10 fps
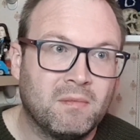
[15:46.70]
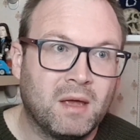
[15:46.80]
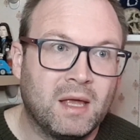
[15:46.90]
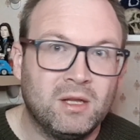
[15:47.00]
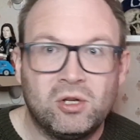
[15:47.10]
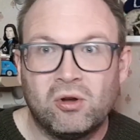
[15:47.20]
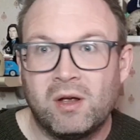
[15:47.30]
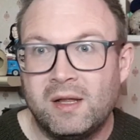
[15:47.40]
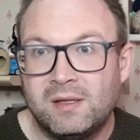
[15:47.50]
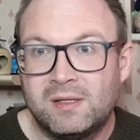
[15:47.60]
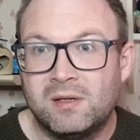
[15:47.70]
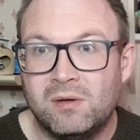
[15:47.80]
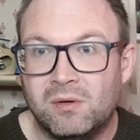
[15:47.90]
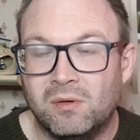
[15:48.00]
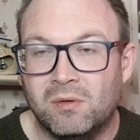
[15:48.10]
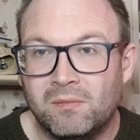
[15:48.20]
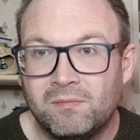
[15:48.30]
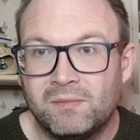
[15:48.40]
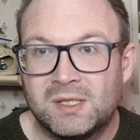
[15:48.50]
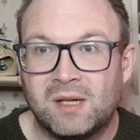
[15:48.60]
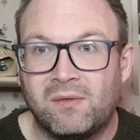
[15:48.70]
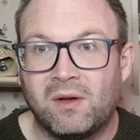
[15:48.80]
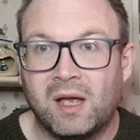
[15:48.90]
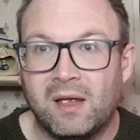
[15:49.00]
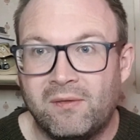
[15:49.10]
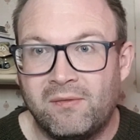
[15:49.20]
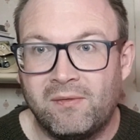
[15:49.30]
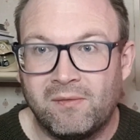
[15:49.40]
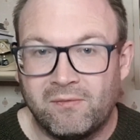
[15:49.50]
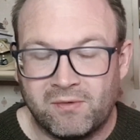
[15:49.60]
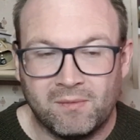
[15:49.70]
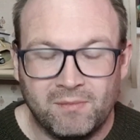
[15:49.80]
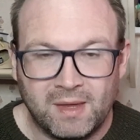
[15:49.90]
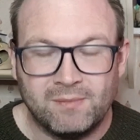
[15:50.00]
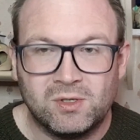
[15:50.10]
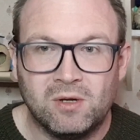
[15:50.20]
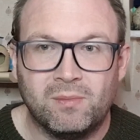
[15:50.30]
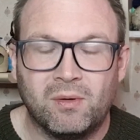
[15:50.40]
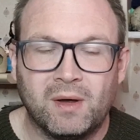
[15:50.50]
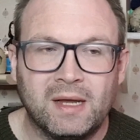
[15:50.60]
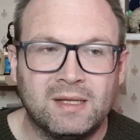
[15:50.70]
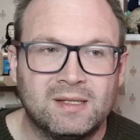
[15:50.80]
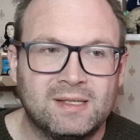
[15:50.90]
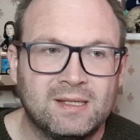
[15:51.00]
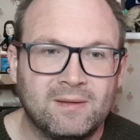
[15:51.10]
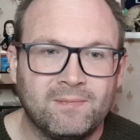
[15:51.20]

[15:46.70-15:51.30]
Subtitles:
and trying to survive from them 2 points.